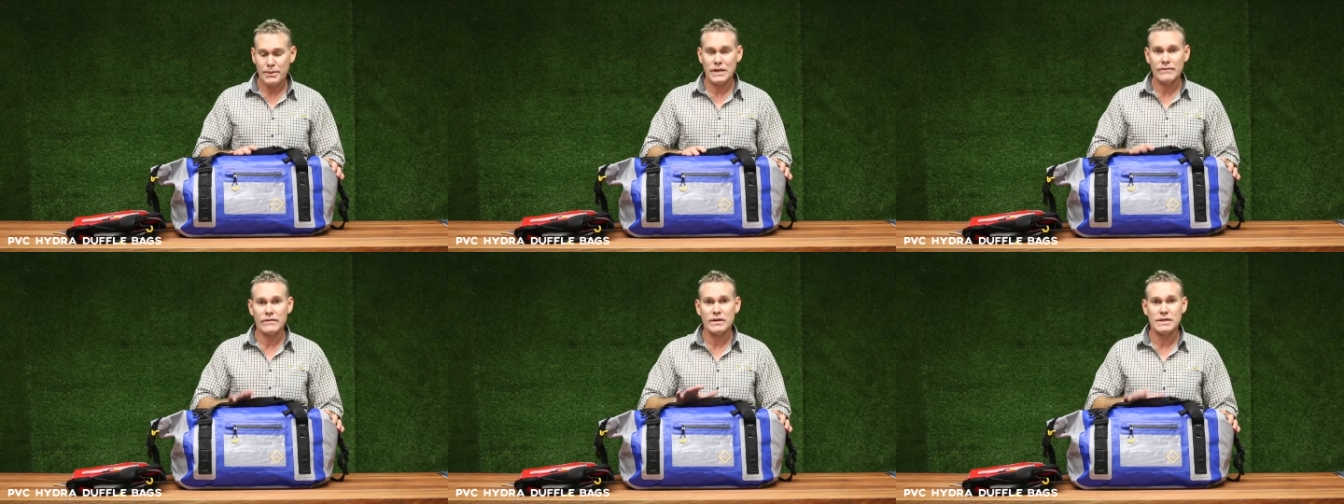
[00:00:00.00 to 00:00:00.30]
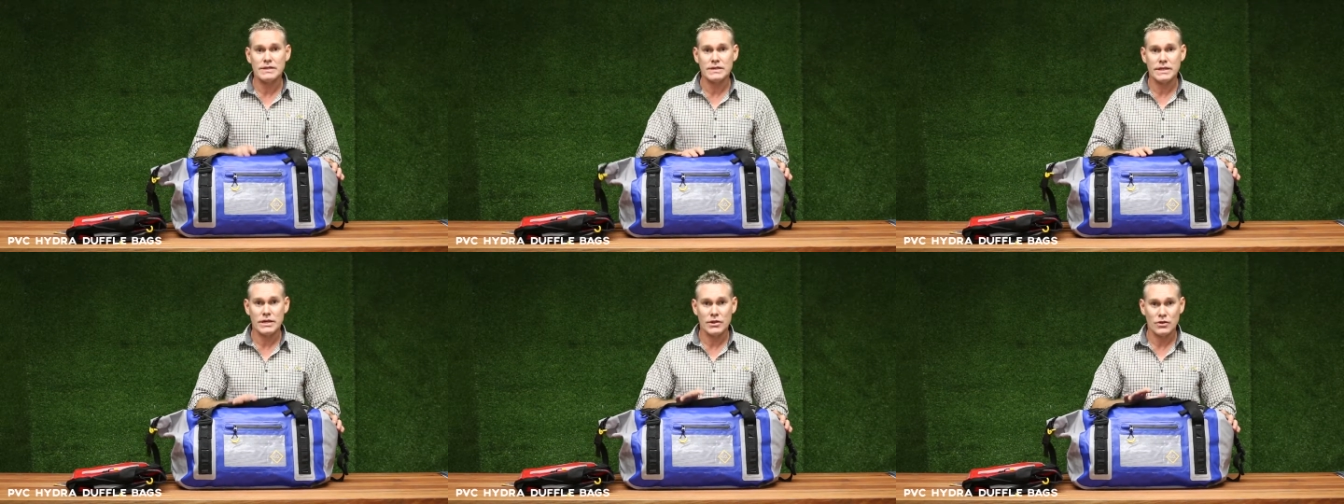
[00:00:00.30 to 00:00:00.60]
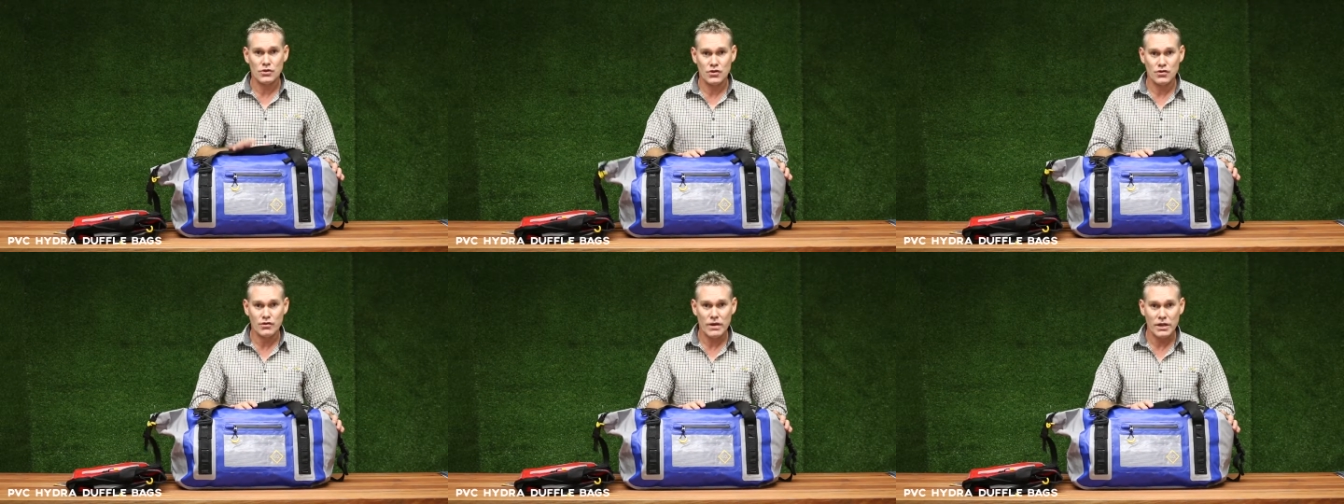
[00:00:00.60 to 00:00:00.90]
PVC
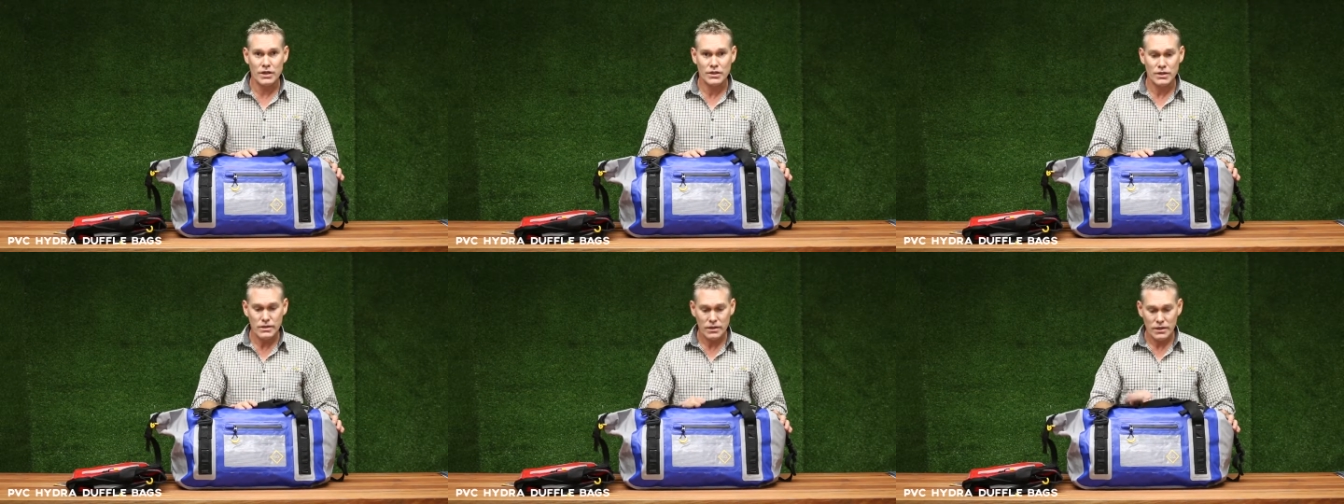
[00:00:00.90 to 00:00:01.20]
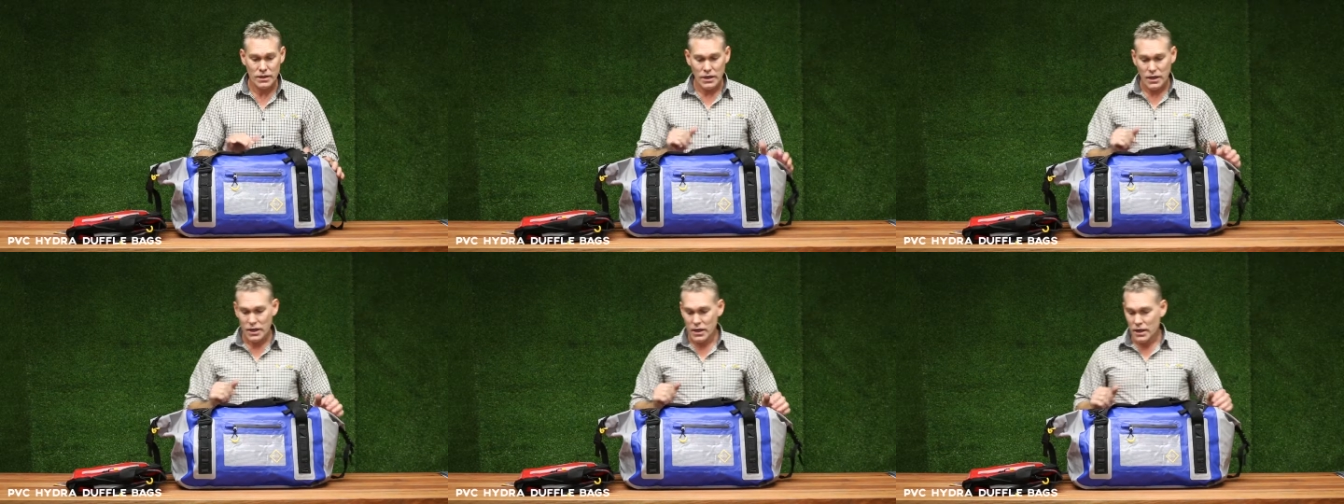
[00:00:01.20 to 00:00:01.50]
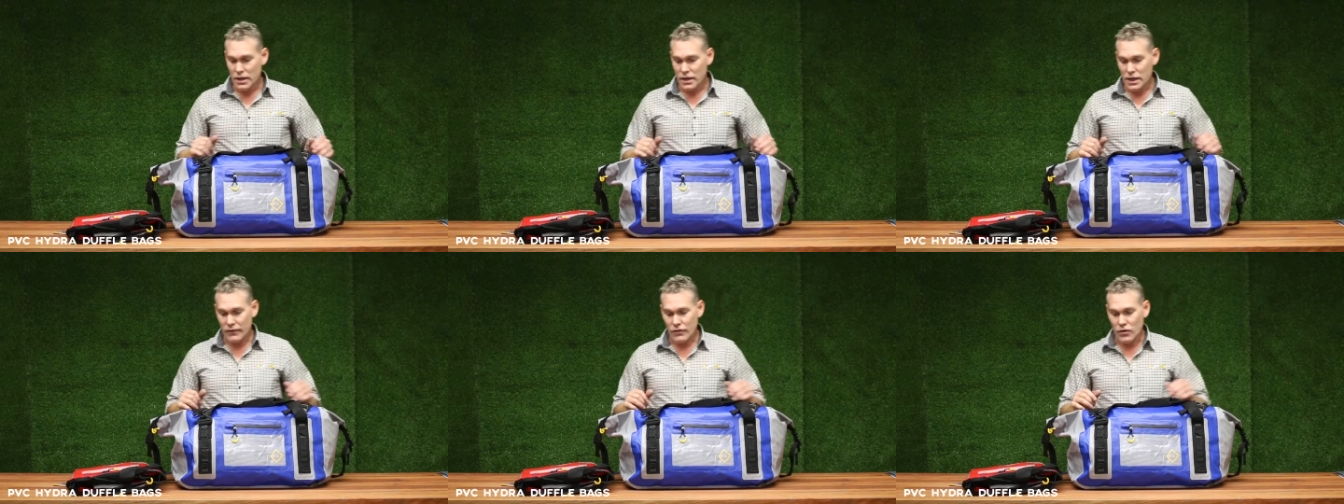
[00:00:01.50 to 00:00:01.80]
construction.
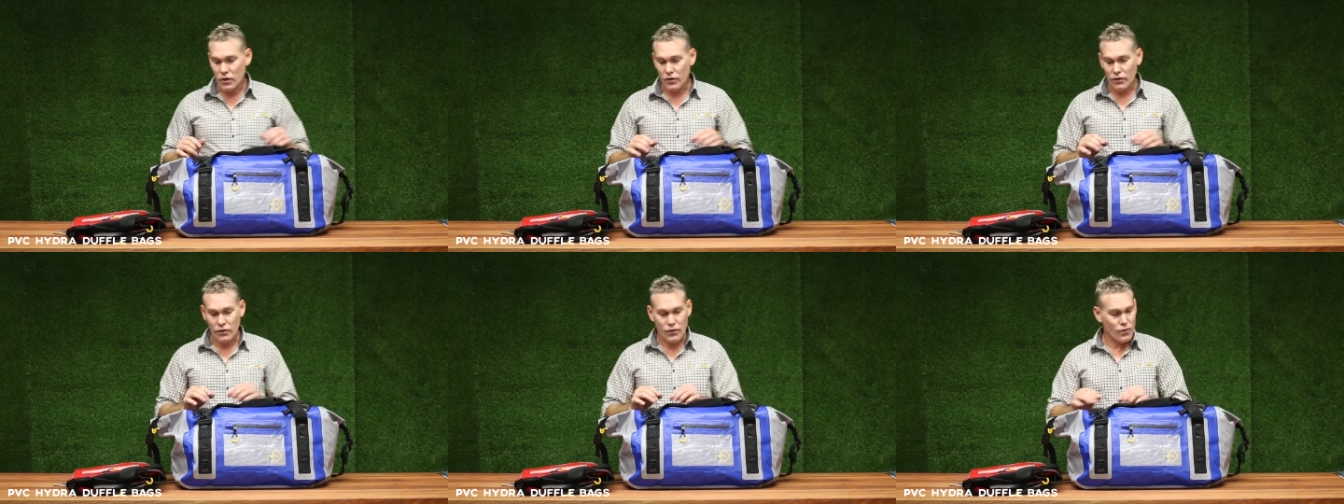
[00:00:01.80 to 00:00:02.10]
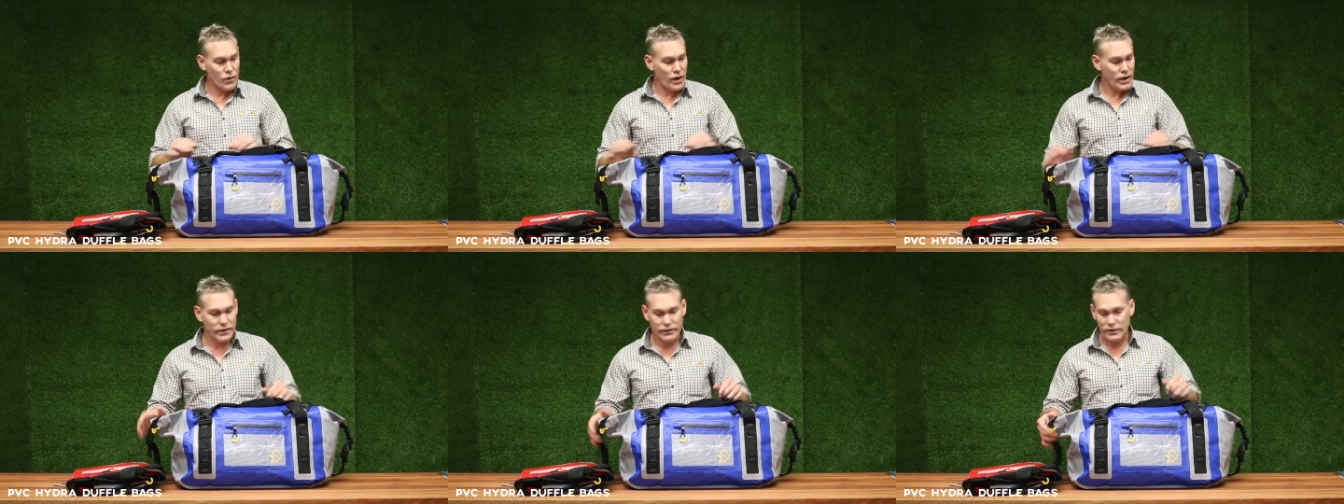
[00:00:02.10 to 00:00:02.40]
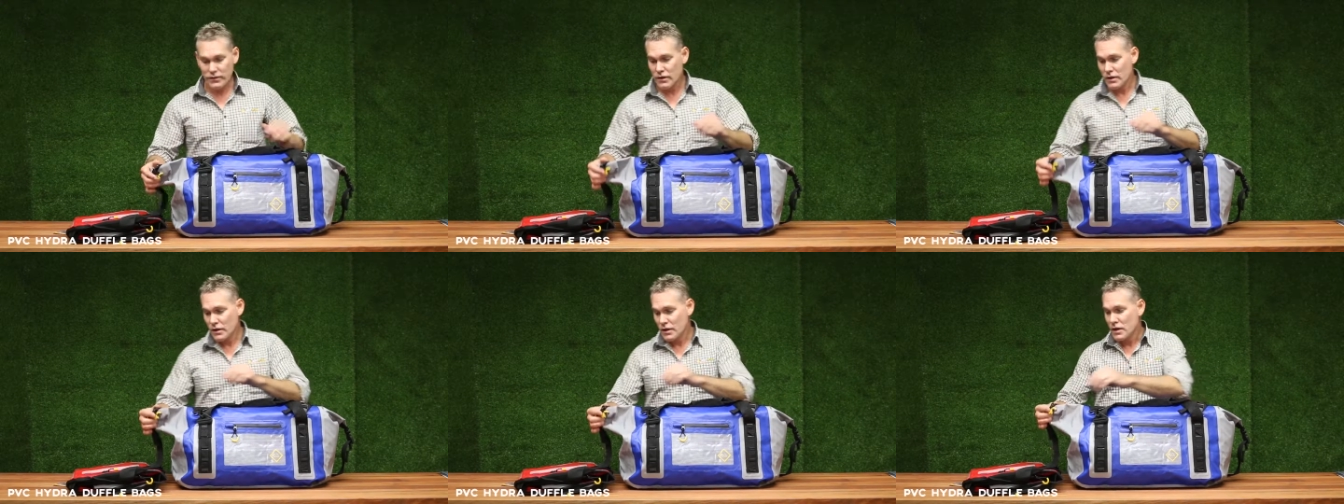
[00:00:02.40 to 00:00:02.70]
They've got great